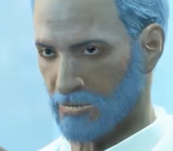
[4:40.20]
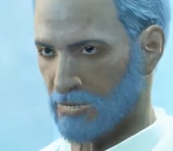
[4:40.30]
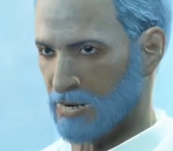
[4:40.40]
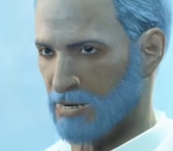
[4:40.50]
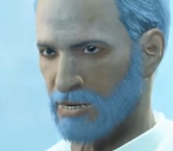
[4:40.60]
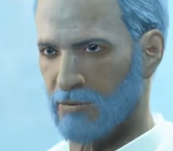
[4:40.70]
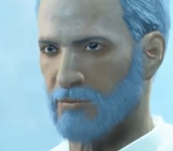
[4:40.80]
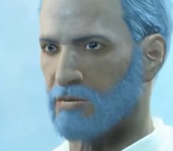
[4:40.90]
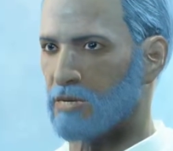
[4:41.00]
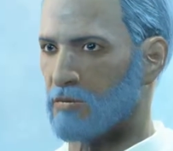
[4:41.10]
and
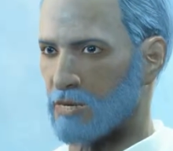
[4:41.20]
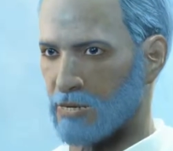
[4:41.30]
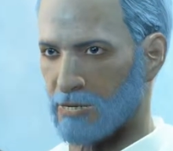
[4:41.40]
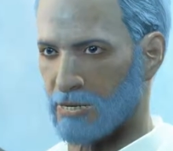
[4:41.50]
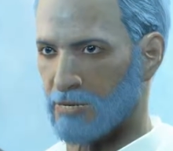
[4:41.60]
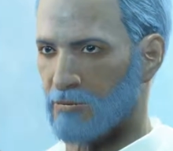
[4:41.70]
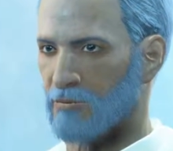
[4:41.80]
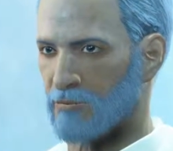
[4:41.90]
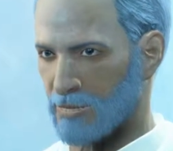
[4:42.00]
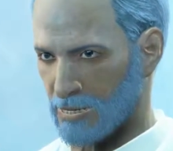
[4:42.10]
suffered a great deal to
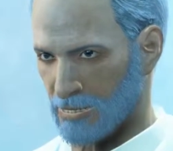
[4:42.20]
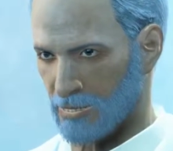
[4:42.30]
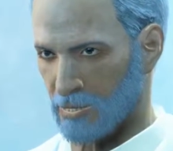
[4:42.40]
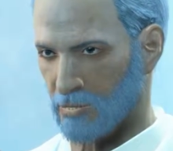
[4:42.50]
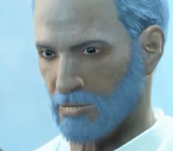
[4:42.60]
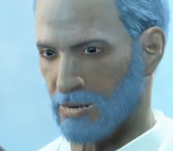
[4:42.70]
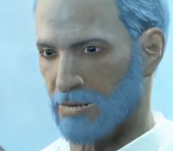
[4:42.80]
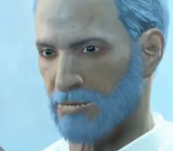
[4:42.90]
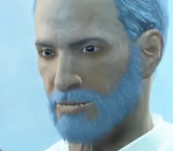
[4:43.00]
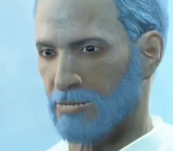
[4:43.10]
find your son.
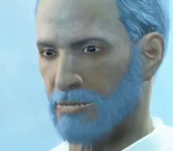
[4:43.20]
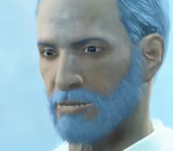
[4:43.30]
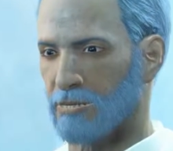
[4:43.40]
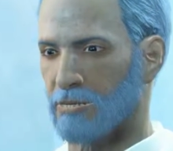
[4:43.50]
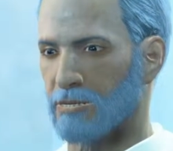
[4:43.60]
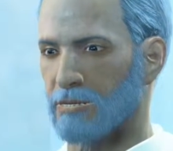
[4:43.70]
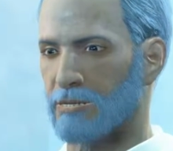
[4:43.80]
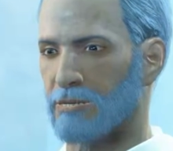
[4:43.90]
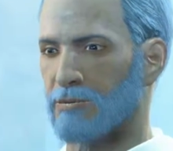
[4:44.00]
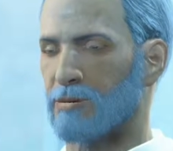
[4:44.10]

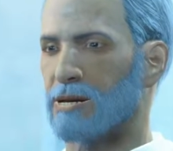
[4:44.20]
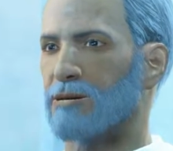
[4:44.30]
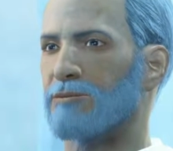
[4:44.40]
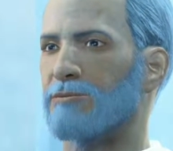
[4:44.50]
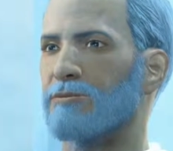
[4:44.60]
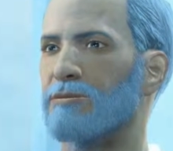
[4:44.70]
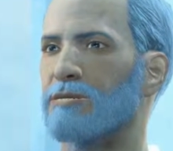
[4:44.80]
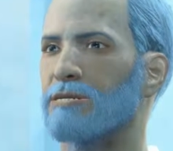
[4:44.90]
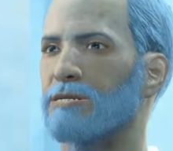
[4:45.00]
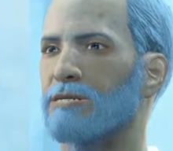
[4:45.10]
Well,
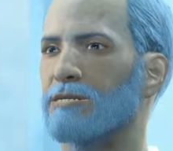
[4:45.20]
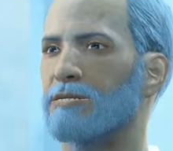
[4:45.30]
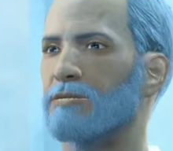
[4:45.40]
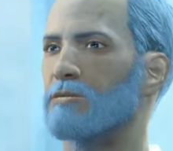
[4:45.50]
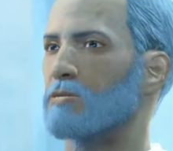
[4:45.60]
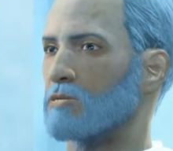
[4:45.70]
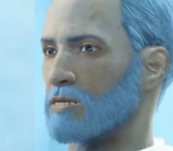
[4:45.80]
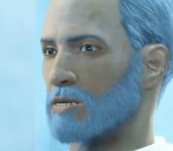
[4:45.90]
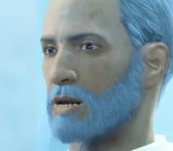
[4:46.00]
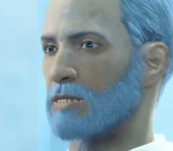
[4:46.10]
your
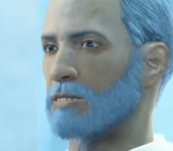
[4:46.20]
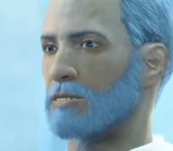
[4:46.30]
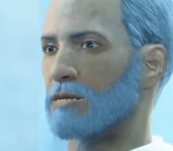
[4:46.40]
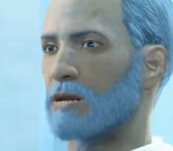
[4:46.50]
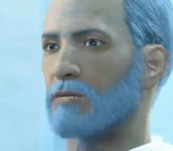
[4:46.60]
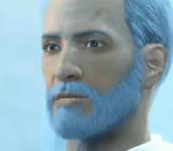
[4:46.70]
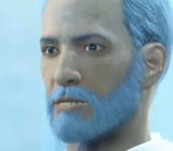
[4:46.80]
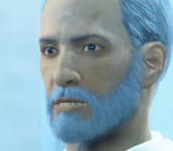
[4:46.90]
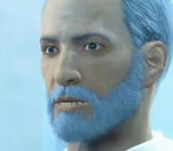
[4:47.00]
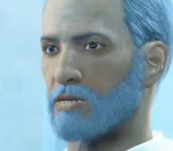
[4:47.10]
tenacity and
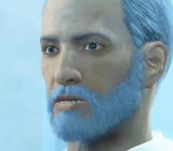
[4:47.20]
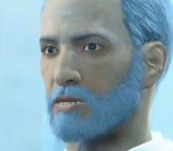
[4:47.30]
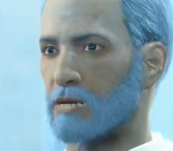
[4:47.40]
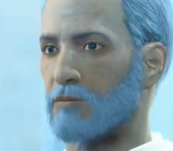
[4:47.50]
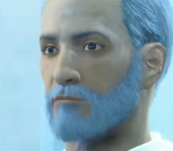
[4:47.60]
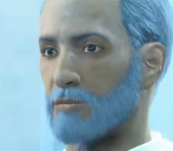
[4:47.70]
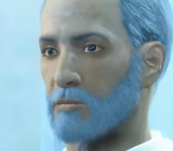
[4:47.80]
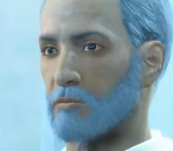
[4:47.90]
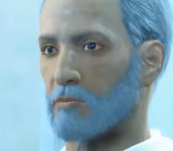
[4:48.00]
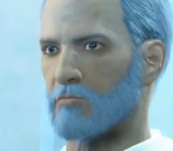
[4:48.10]
dedication have
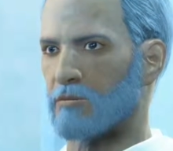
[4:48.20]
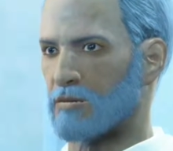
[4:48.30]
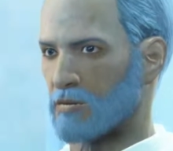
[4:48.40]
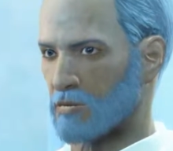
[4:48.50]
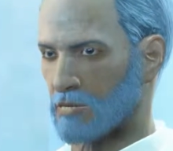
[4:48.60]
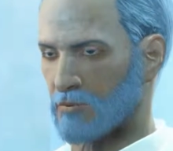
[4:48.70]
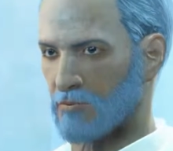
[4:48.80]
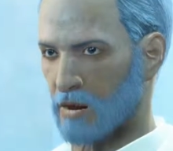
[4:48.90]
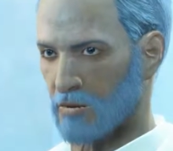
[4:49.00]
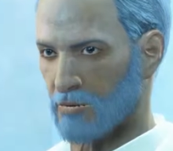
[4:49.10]
been It's good to
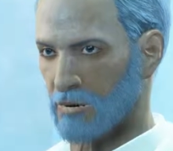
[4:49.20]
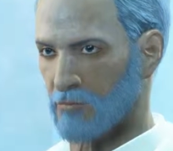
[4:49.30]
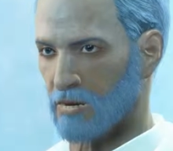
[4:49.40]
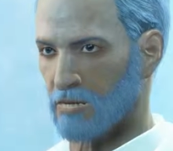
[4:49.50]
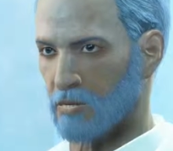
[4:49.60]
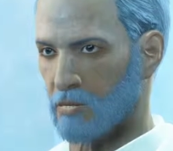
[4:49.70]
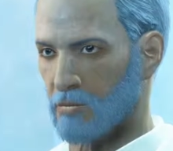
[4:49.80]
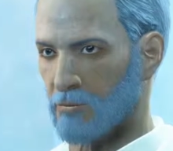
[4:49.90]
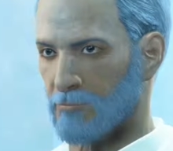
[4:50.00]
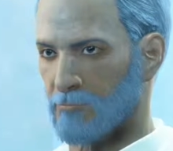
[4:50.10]
finally meet you.
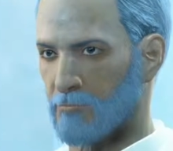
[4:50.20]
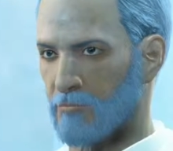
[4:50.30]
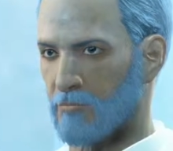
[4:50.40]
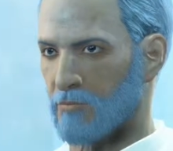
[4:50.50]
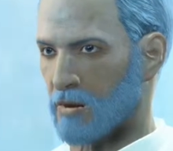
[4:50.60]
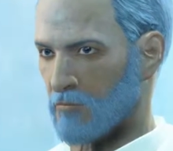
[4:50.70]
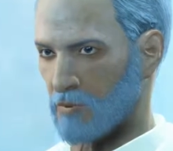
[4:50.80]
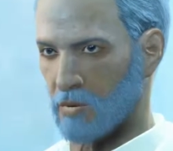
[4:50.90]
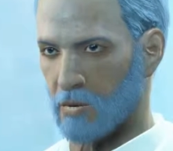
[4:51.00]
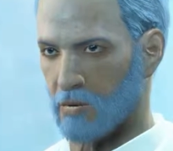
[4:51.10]

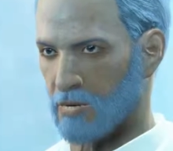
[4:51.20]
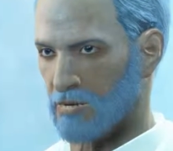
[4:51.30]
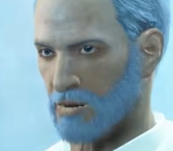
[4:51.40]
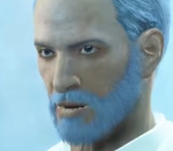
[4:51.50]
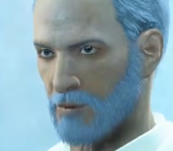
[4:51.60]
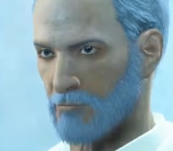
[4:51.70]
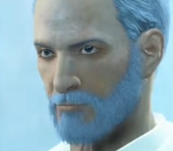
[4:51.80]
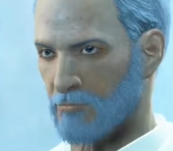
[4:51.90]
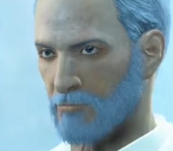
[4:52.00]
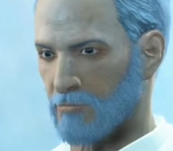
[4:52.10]
After all this time,
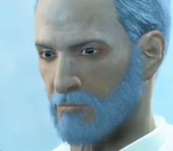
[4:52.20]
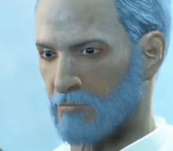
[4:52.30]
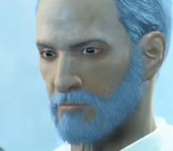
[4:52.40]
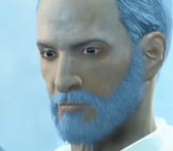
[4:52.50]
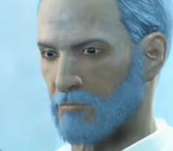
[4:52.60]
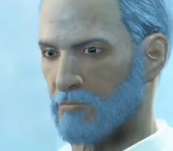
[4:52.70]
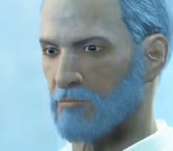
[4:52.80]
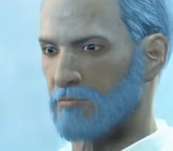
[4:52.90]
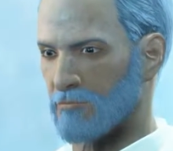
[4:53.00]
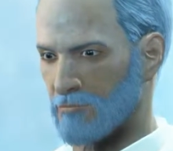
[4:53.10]

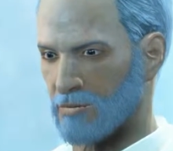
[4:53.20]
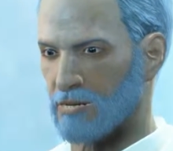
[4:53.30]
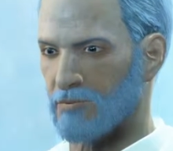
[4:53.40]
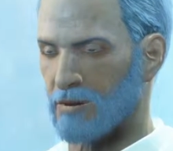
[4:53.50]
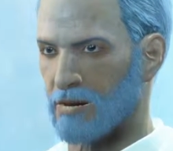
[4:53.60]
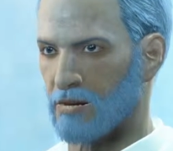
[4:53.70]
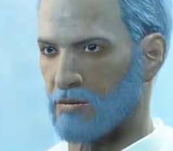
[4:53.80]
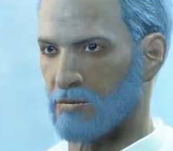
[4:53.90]
it's me.